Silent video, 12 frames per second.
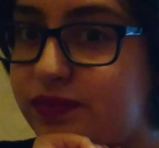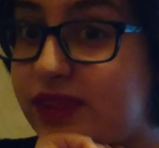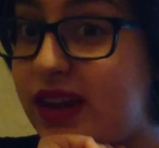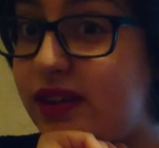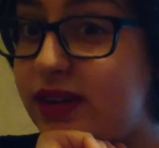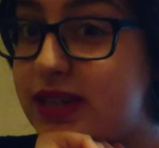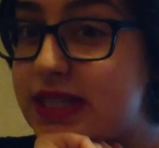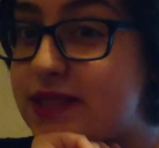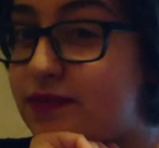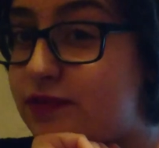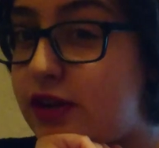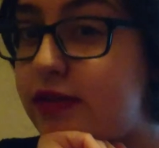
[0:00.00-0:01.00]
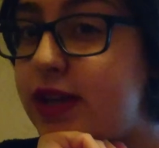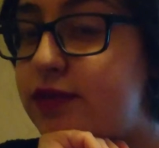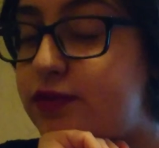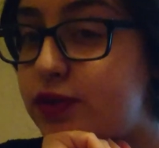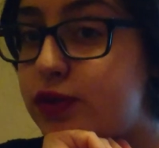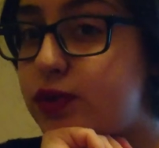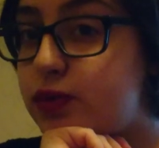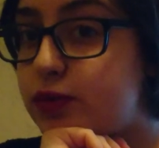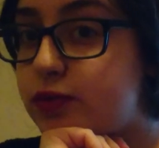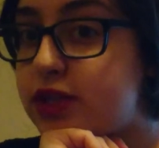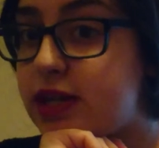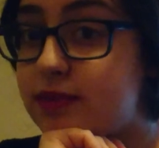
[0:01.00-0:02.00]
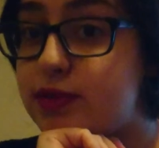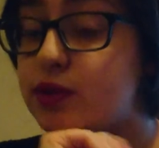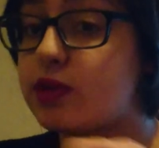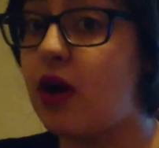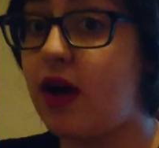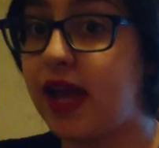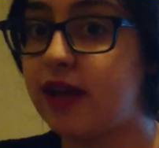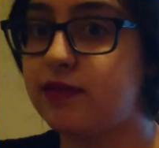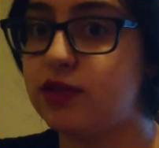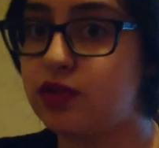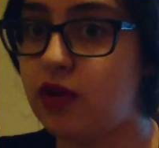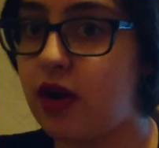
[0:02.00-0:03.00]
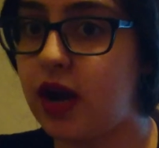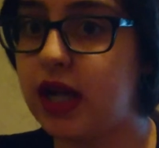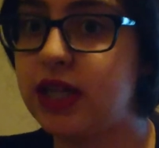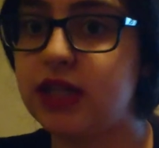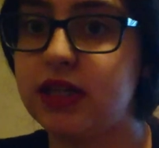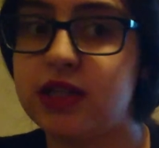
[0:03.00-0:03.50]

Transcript: There is very few shampoos I haven't tried.